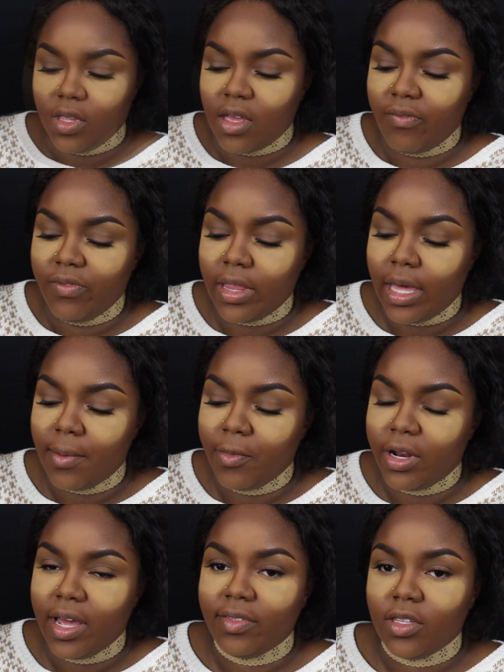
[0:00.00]
I feel like I'm
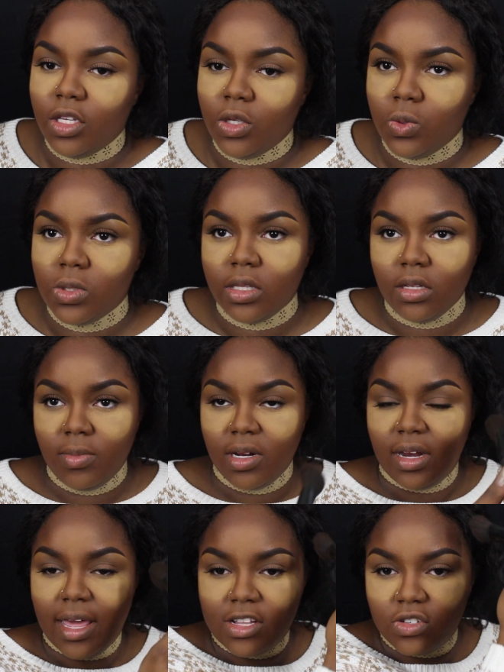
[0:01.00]
going to have to use a little
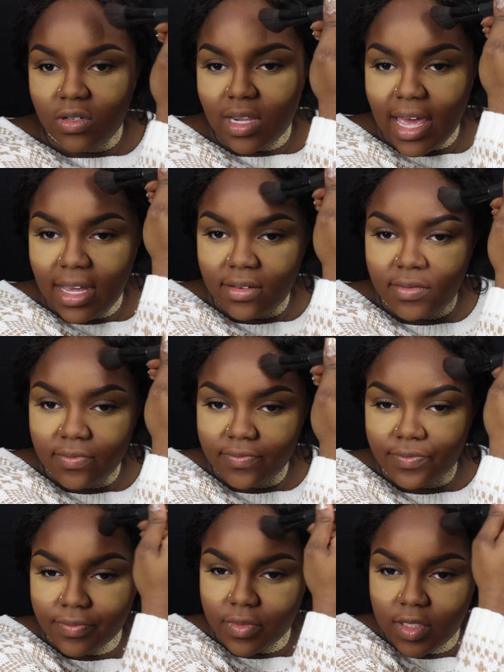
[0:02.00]
bit of natural lighting
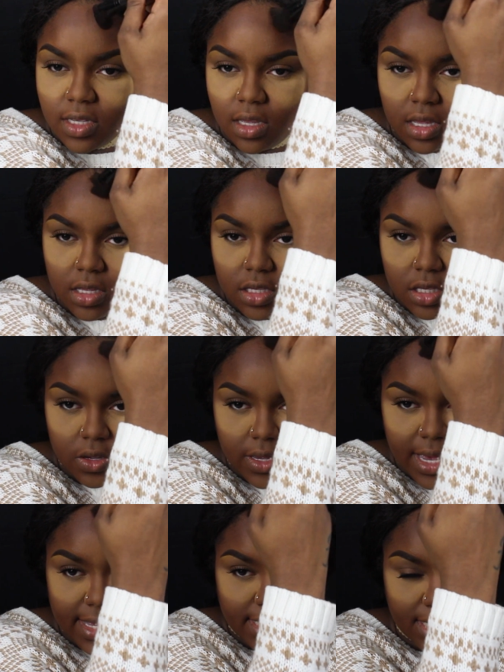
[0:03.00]
so you
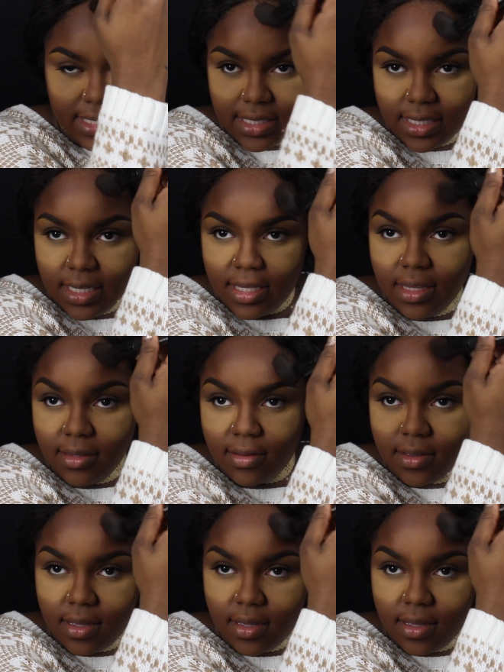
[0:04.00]
guys can see